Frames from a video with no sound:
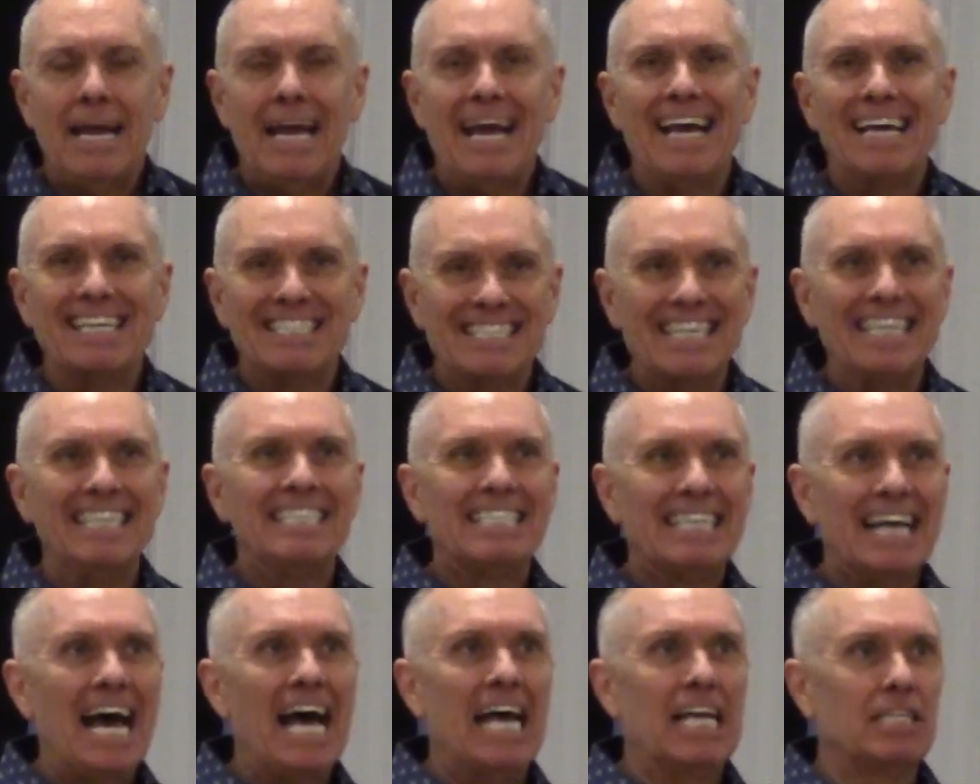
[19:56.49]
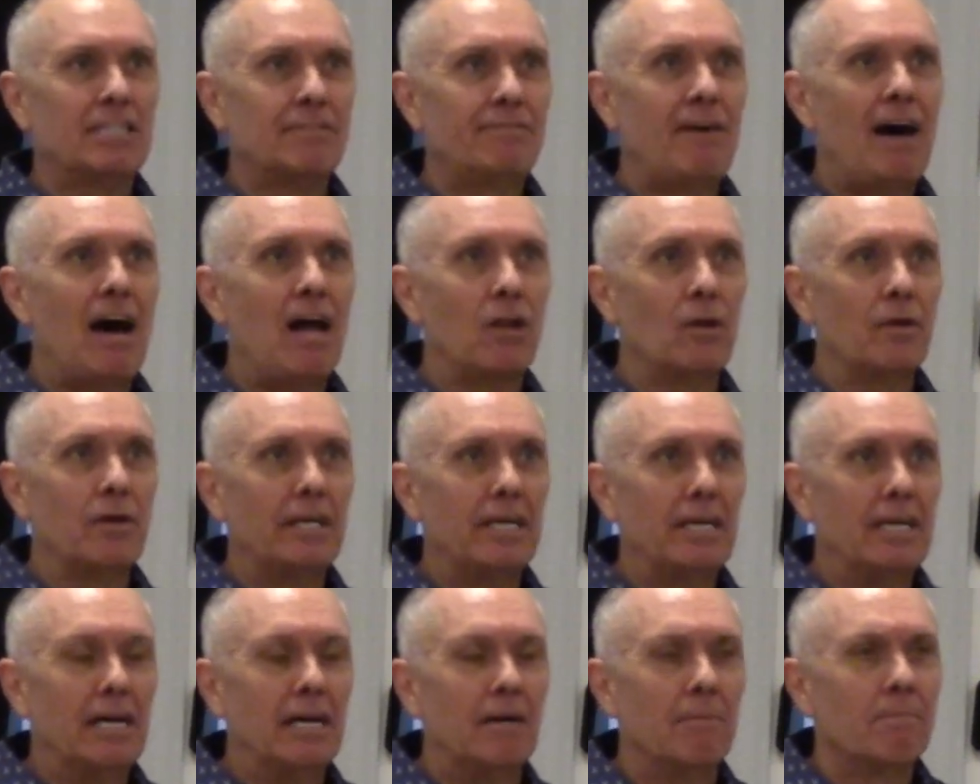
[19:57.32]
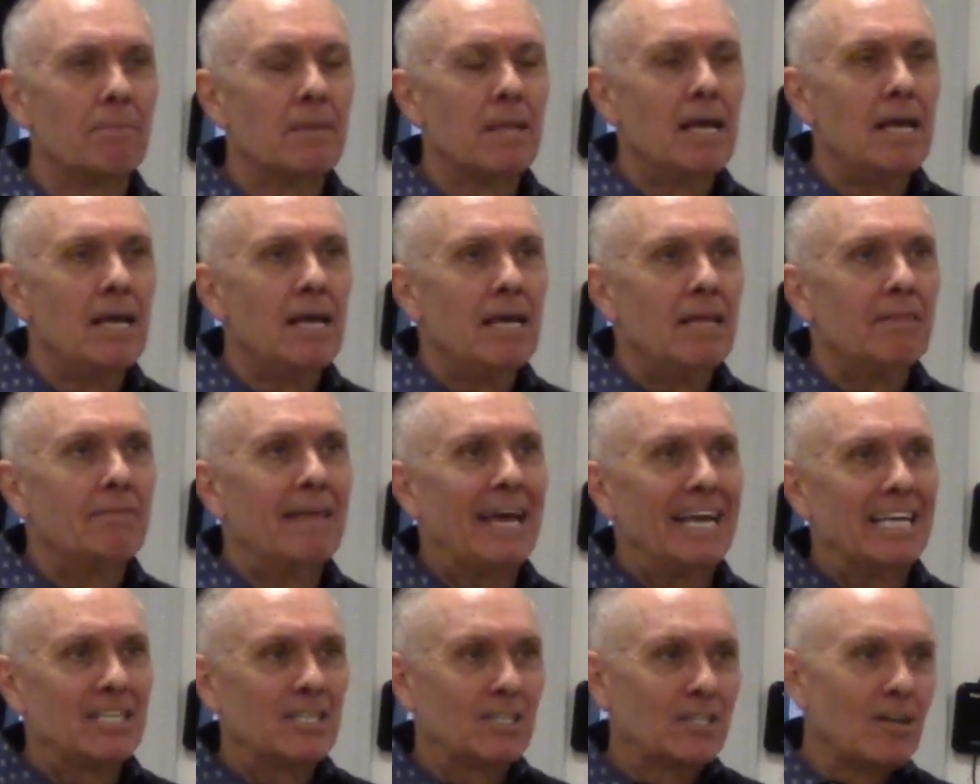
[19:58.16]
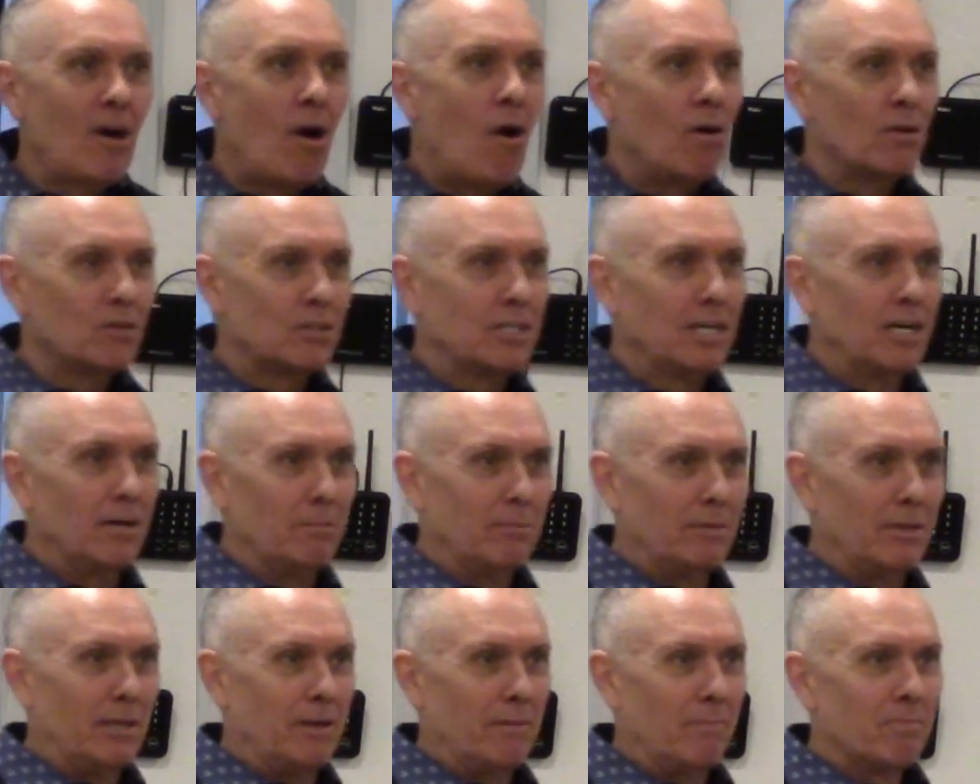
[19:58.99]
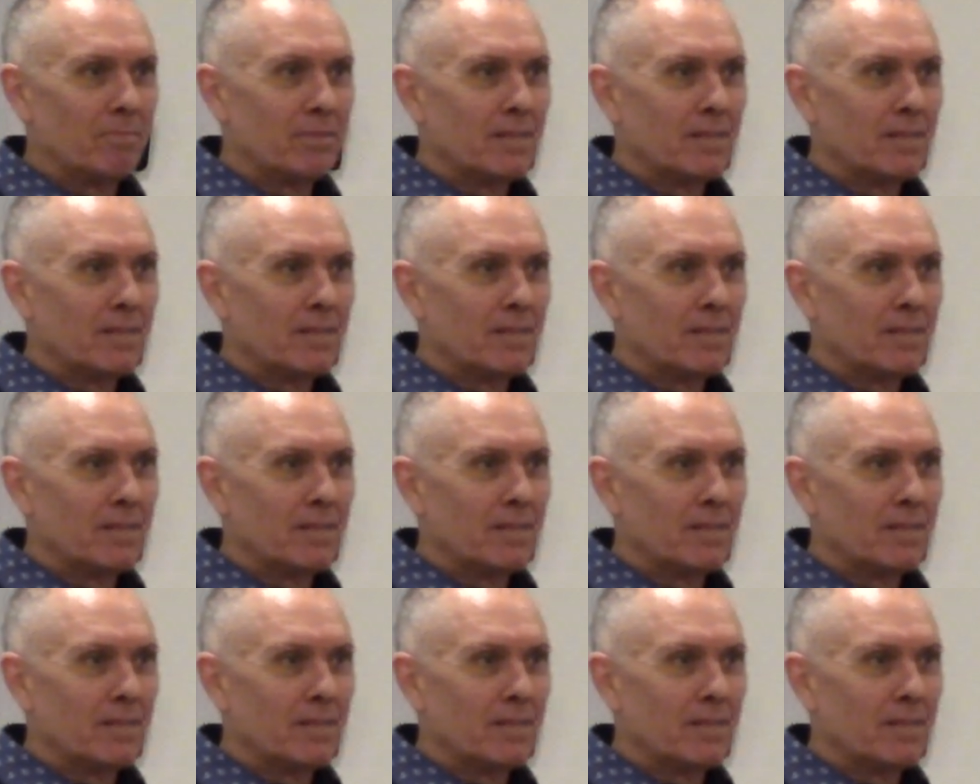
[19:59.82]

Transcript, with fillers: As these guys follow him, they saw something.